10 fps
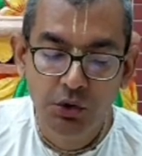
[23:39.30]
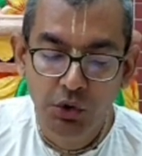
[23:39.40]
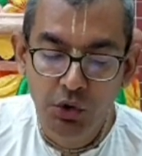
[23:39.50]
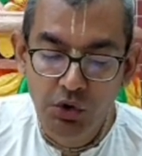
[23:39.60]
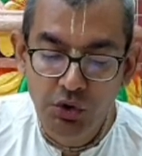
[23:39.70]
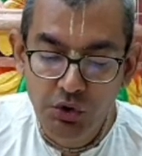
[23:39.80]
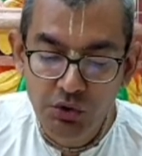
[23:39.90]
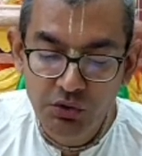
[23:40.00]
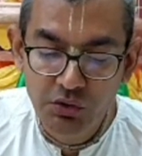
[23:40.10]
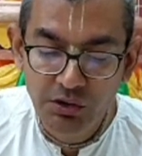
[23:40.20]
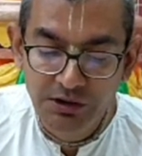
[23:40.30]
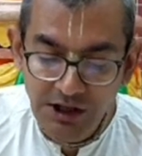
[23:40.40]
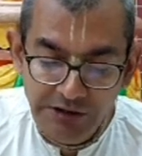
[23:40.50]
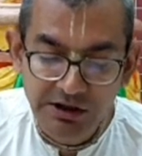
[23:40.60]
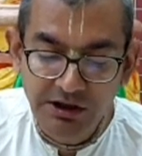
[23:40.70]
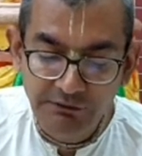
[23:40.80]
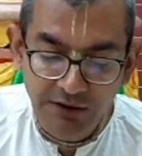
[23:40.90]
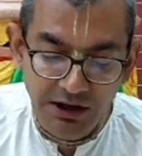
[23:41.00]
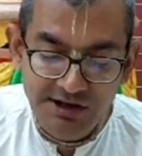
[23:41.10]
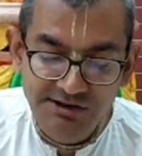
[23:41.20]
who live in the
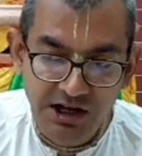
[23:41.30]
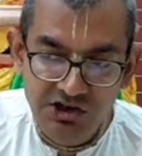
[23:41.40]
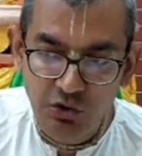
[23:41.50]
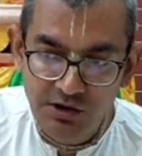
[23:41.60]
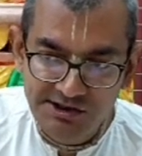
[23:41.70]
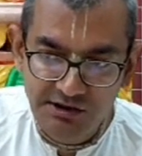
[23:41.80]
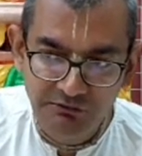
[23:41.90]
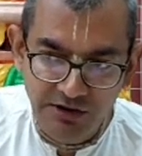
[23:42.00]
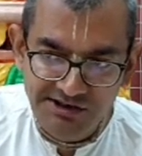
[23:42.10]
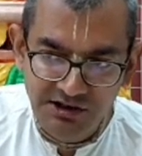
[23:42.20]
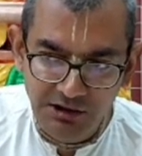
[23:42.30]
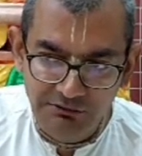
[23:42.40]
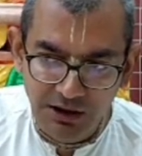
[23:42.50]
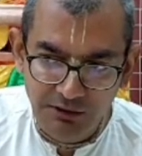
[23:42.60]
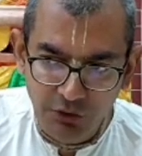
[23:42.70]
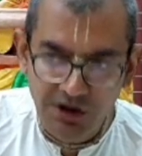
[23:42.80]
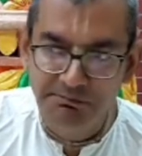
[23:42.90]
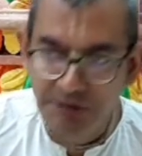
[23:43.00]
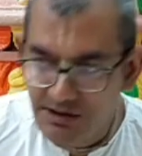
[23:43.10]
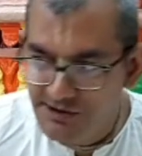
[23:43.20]
village there is only one single well. What
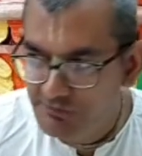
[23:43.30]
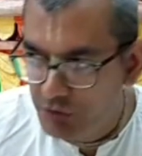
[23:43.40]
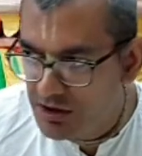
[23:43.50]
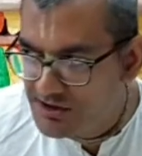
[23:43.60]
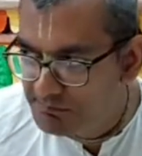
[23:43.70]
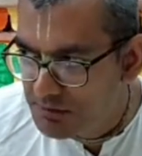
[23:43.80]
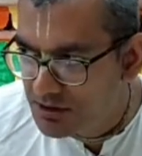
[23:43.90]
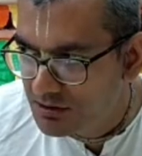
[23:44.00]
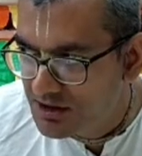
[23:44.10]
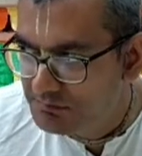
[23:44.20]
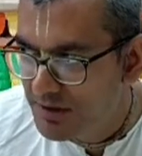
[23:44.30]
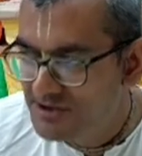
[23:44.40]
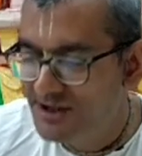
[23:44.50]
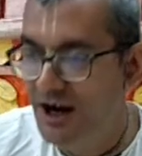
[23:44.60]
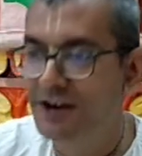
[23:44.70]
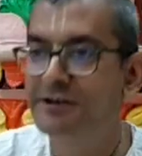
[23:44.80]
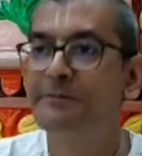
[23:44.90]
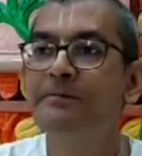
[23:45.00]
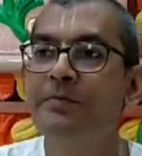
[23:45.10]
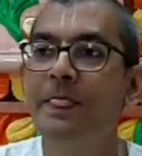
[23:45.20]
it means? What does it mean? It means
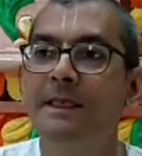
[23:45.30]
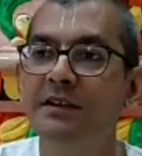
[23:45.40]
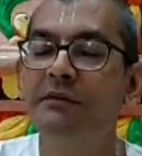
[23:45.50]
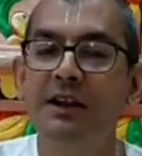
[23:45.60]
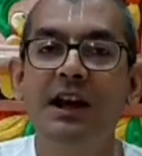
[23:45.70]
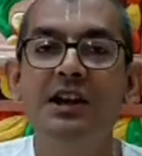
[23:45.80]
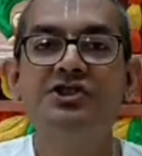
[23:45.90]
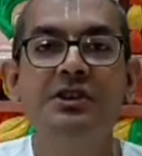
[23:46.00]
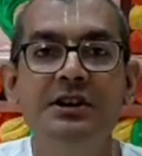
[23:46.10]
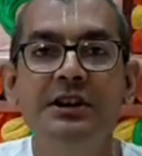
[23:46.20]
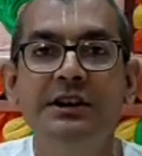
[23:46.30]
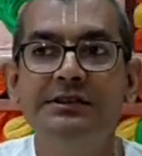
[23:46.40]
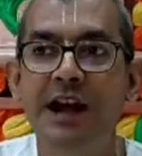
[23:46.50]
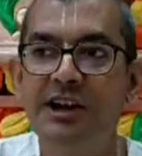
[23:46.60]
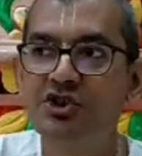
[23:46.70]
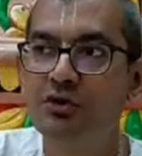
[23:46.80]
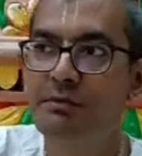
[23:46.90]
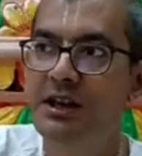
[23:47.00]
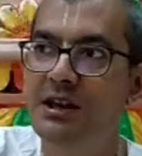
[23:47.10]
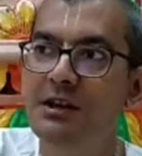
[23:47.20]
that in the village there
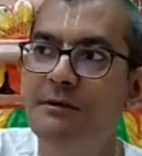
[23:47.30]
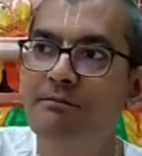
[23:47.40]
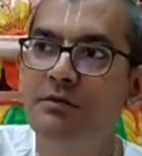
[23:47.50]
should be